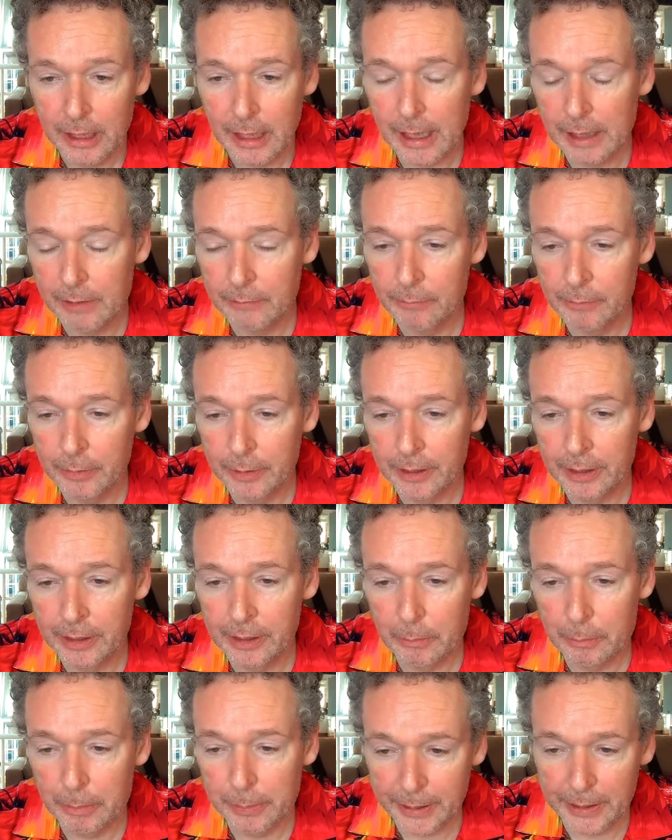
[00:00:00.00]

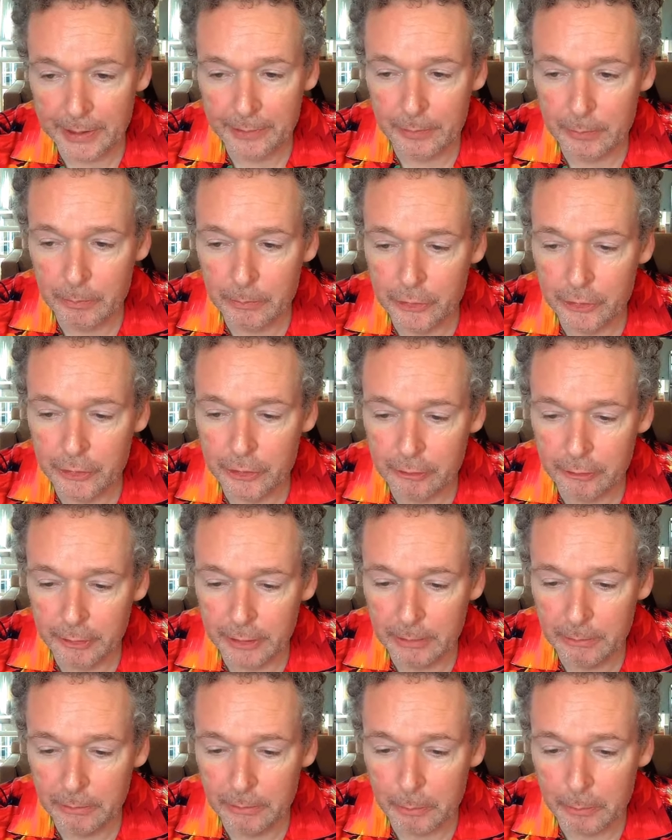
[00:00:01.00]
Everything about them
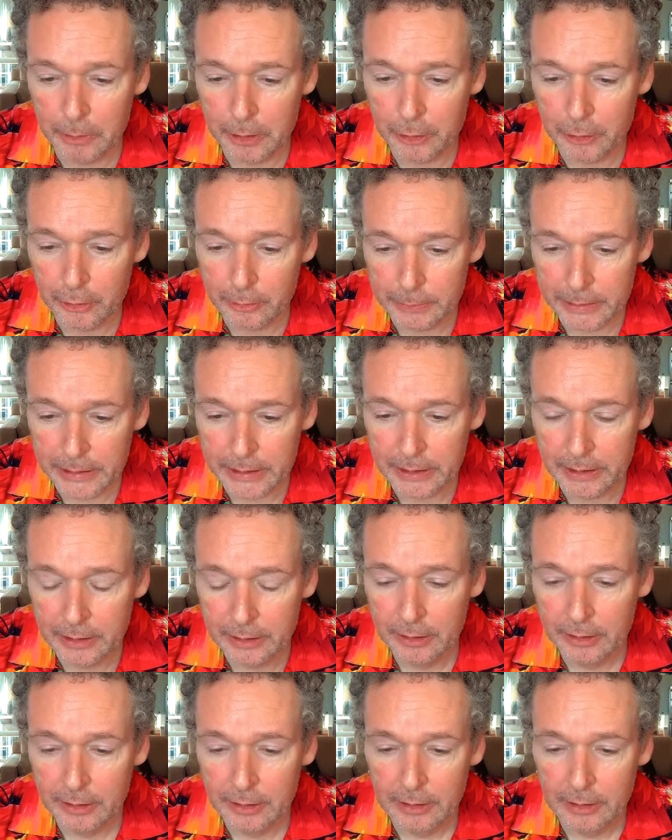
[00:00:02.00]
screamed murder me.